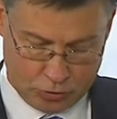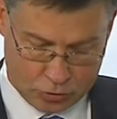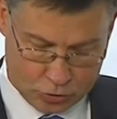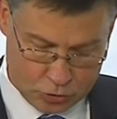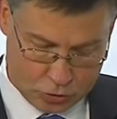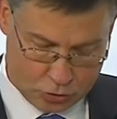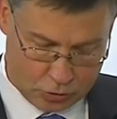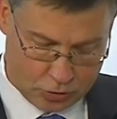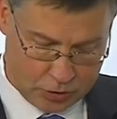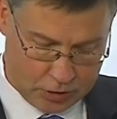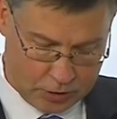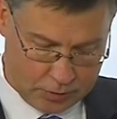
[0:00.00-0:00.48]

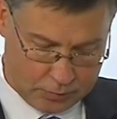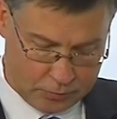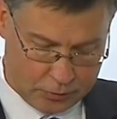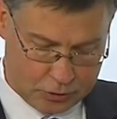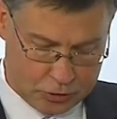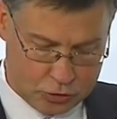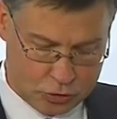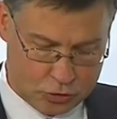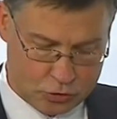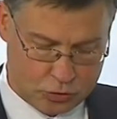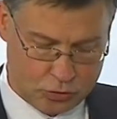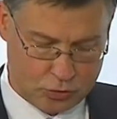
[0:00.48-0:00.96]
also help to
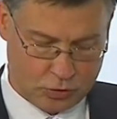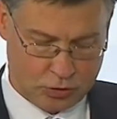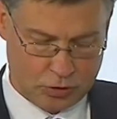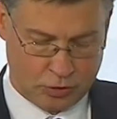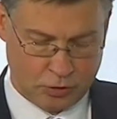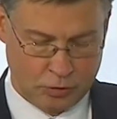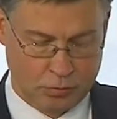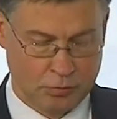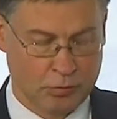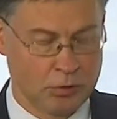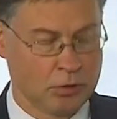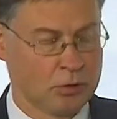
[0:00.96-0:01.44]
ensure
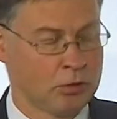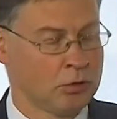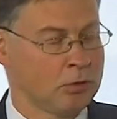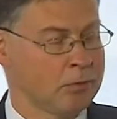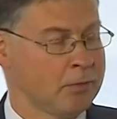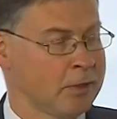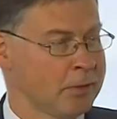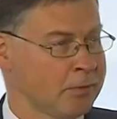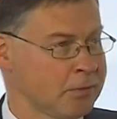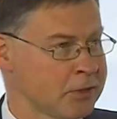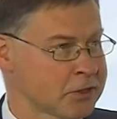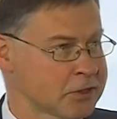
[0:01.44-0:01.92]
all, all
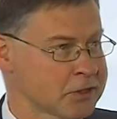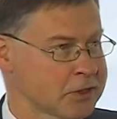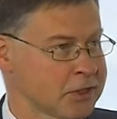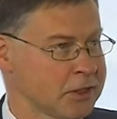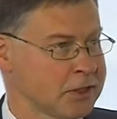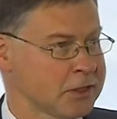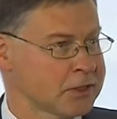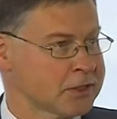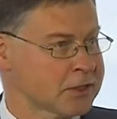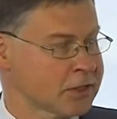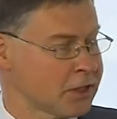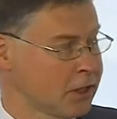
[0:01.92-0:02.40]
member
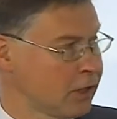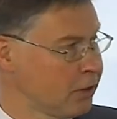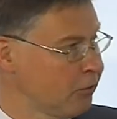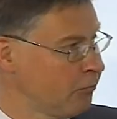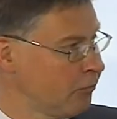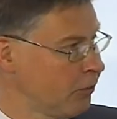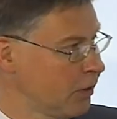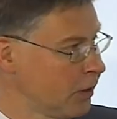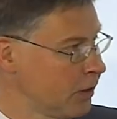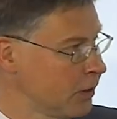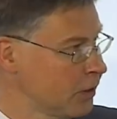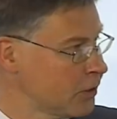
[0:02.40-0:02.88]
states can
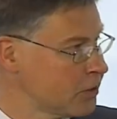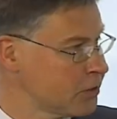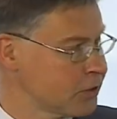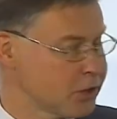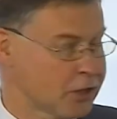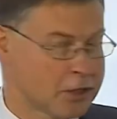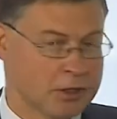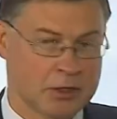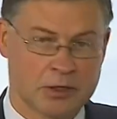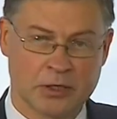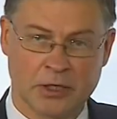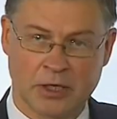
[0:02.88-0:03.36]
finance
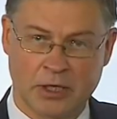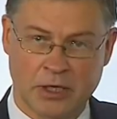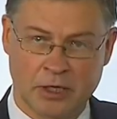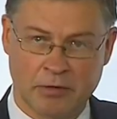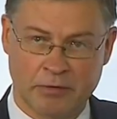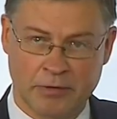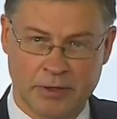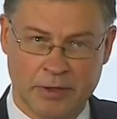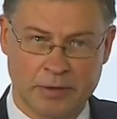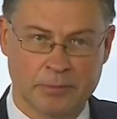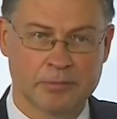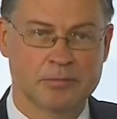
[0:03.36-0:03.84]
their
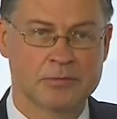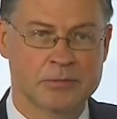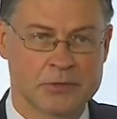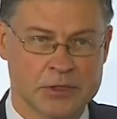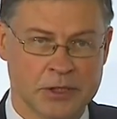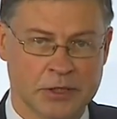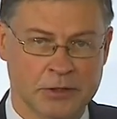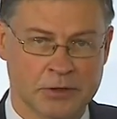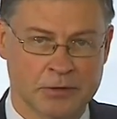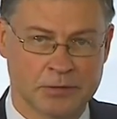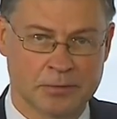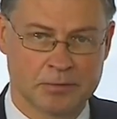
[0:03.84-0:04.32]
recovery.
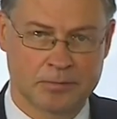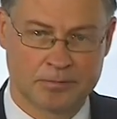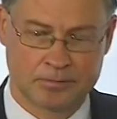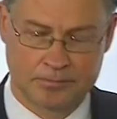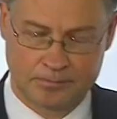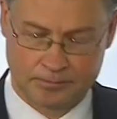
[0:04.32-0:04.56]
Thank you.